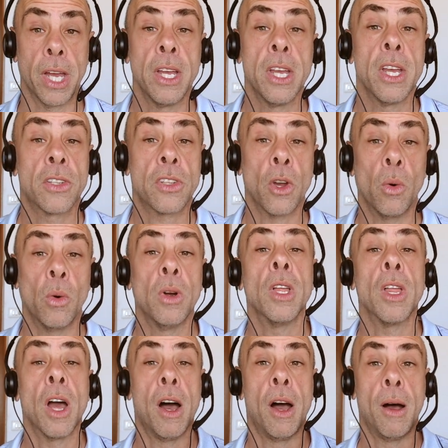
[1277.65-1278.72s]
So
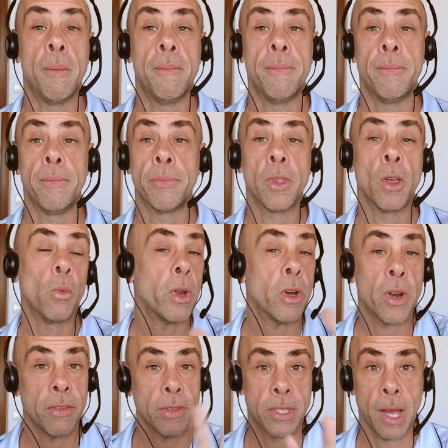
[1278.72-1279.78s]
we don't have
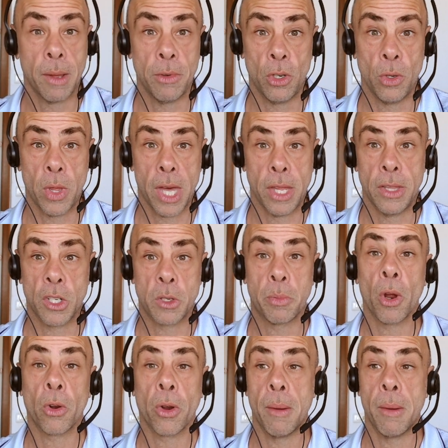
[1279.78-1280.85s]
the time to do that in this
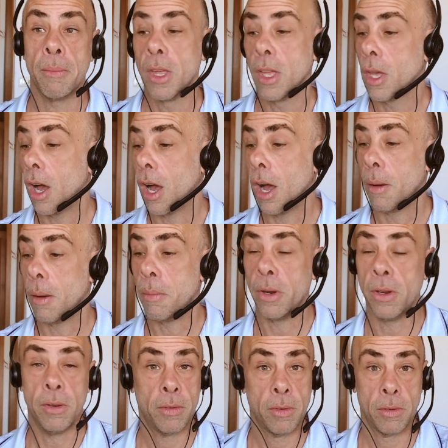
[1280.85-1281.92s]
program, but
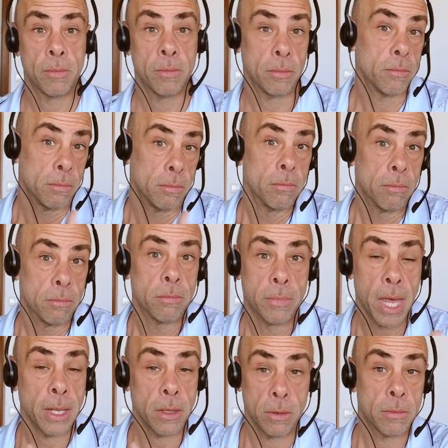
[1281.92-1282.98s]

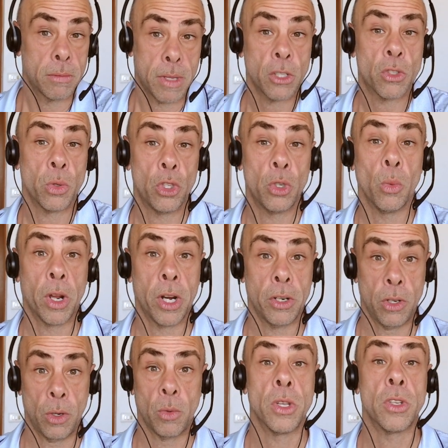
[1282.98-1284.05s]
that's what you want to
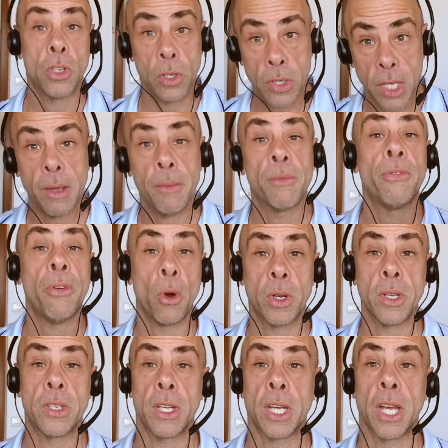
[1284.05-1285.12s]
do, is just keep
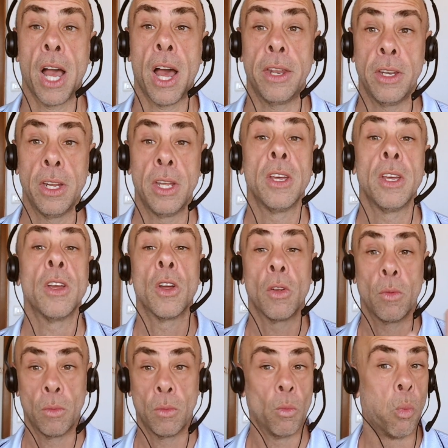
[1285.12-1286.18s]
focusing on
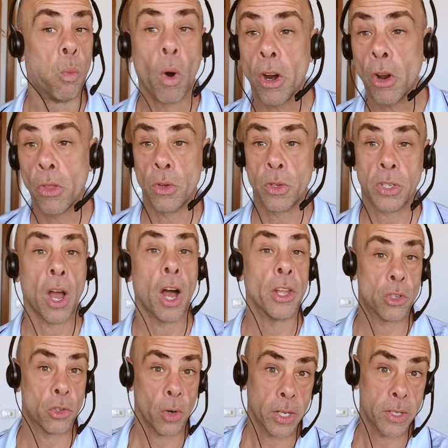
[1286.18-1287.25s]
what are those
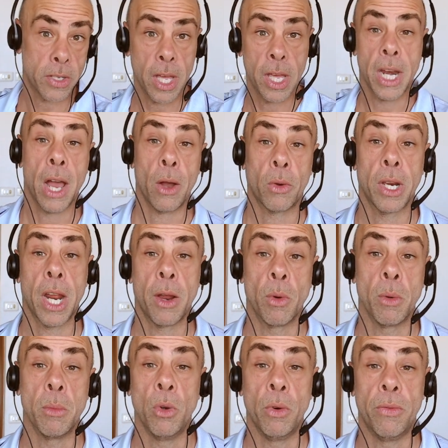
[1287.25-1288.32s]
constructs and how can I
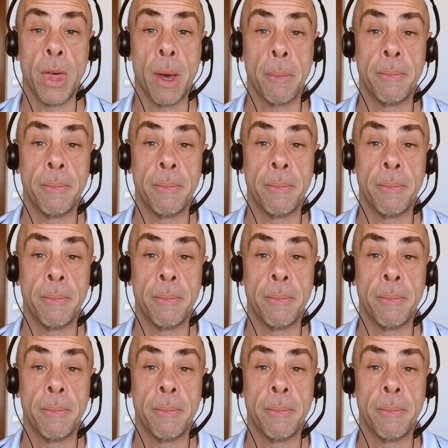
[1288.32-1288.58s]
remove them.